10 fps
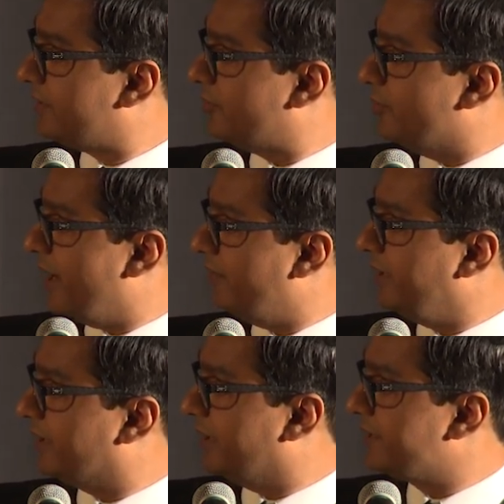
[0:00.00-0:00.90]
to my
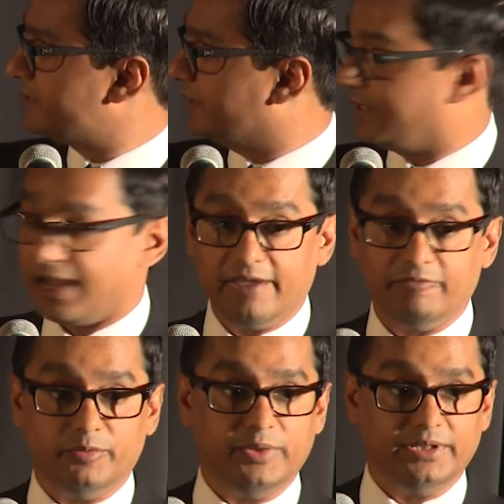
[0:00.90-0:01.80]
recollection, and I
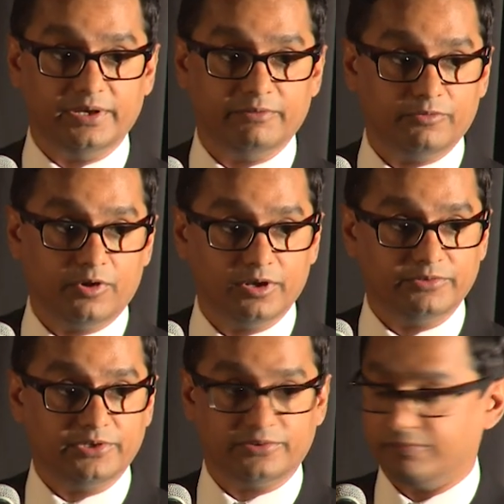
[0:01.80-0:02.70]
haven't been there for all
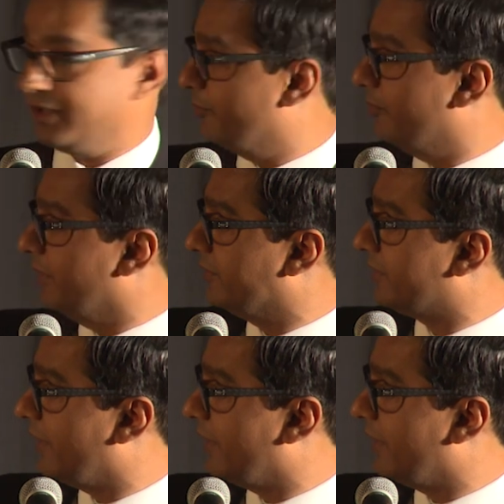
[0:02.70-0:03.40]
of these developments,